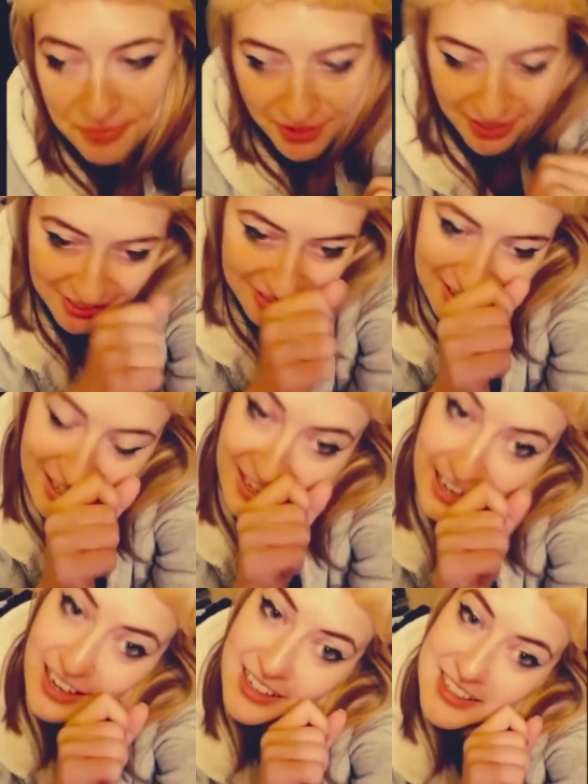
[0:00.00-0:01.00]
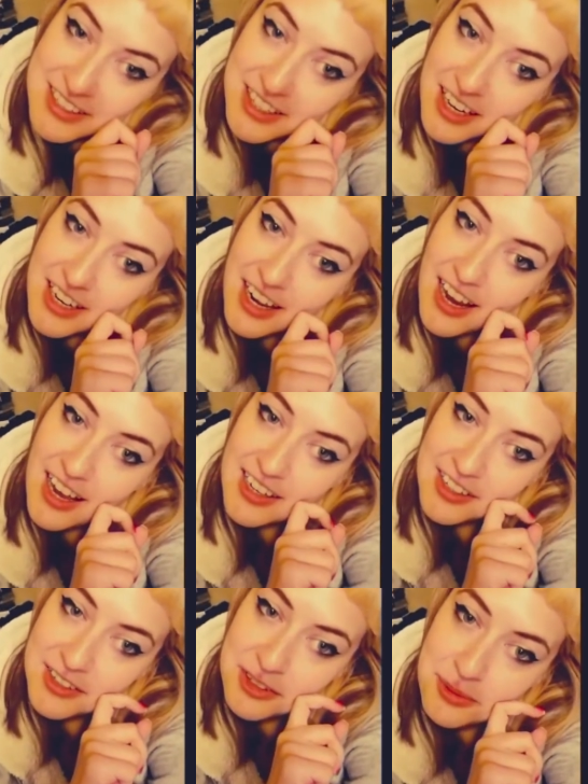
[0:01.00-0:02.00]
And I guess I kind of had
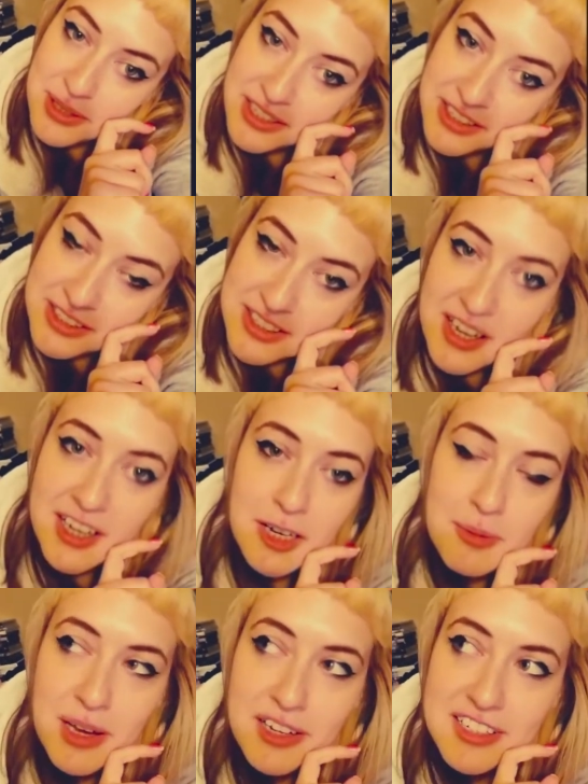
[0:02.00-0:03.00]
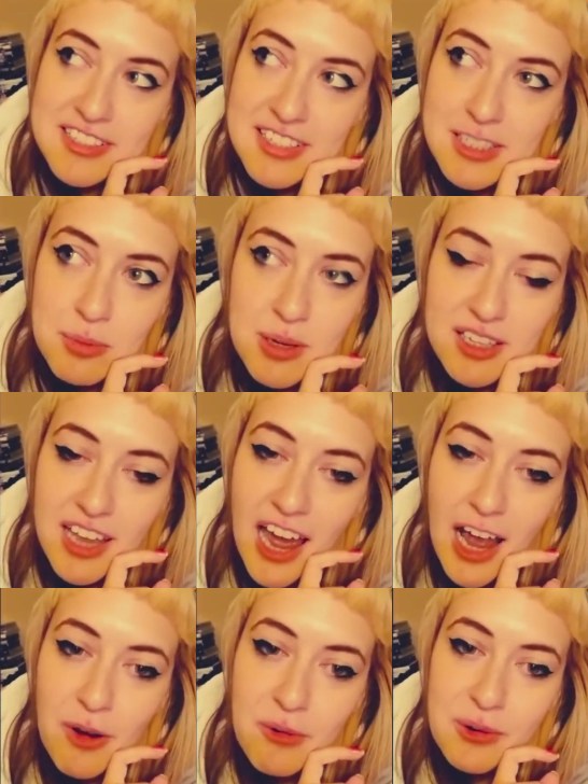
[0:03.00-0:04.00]
a little bit of anxiety about it because I spent
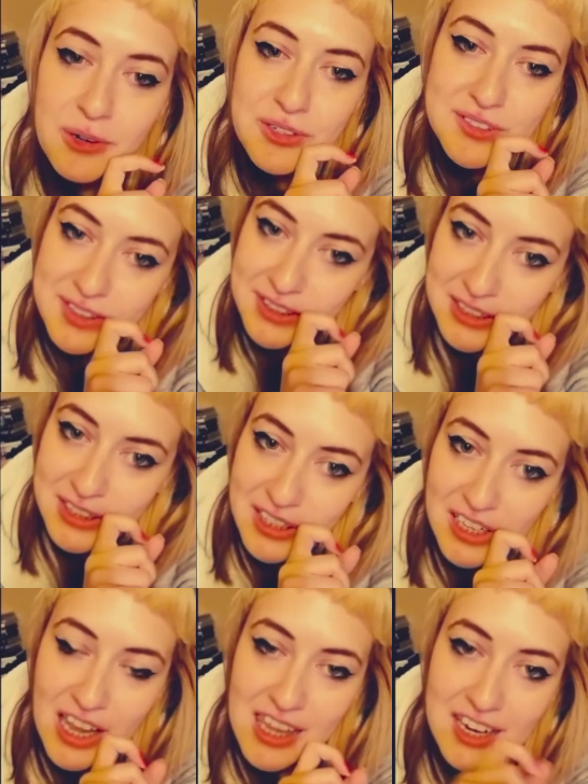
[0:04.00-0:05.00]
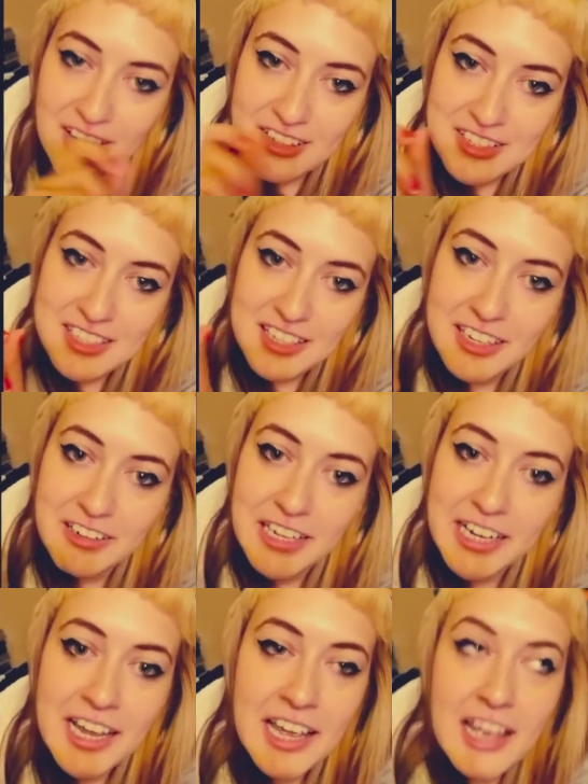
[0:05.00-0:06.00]
hours cleaning it, and then all of a sudden they're
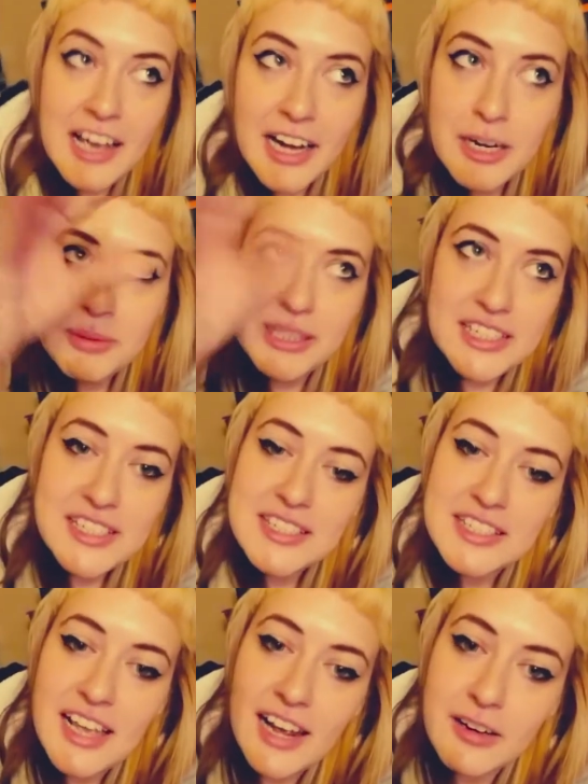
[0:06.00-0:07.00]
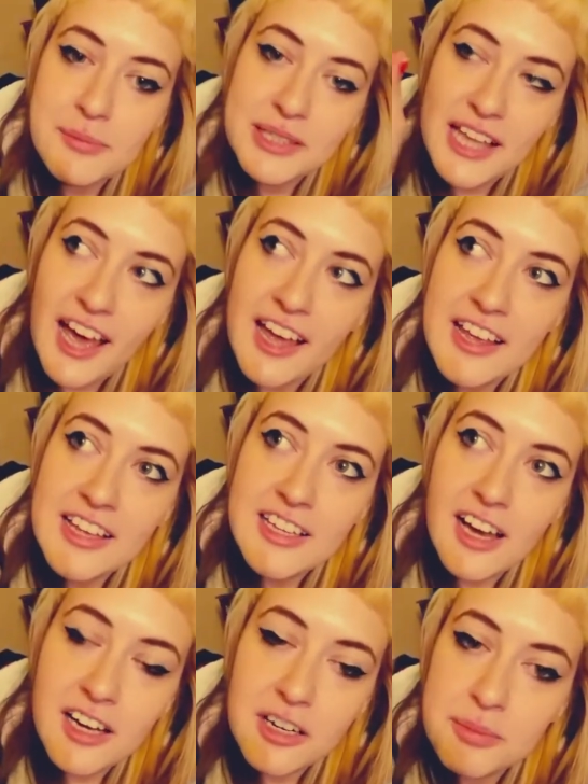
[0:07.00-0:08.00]
like, I'm gonna put this, I'm gonna put that,
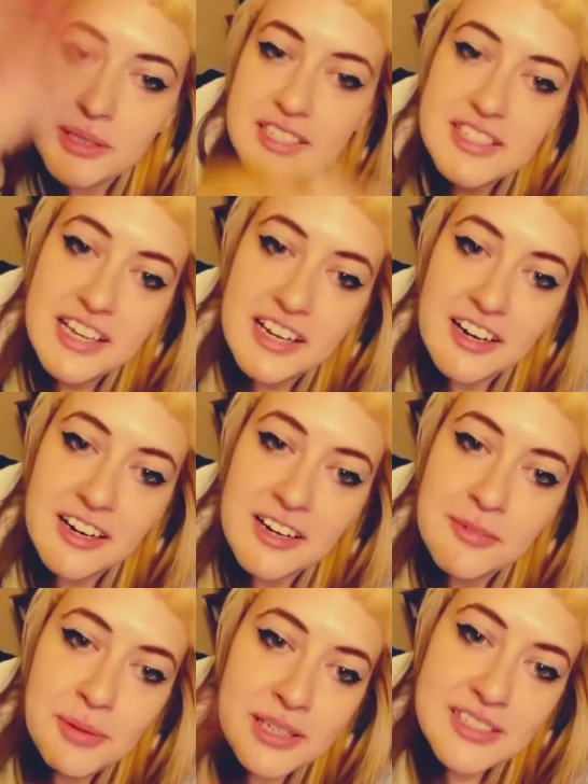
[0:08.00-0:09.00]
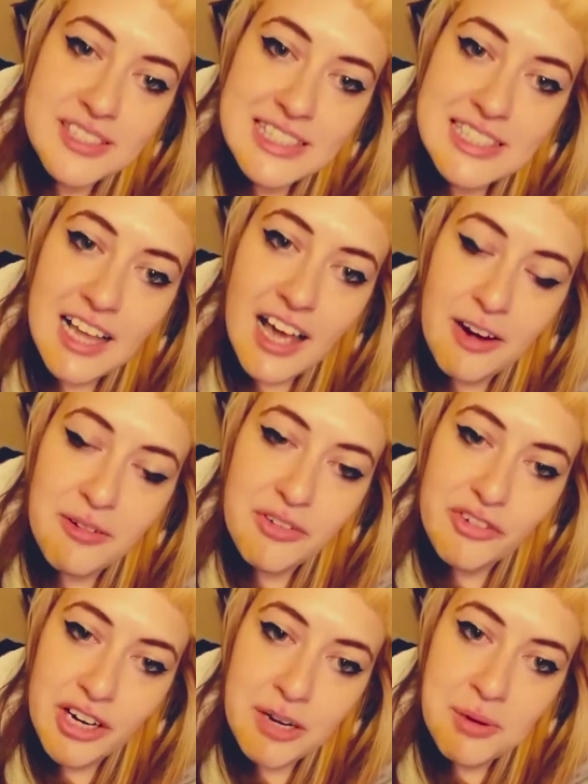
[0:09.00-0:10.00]
I'm gonna put this here because I don't want to
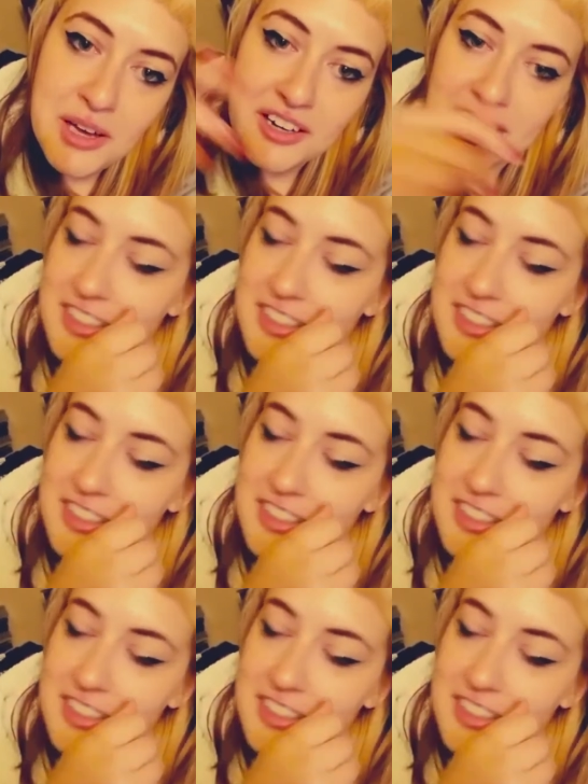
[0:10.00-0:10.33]
forget about it.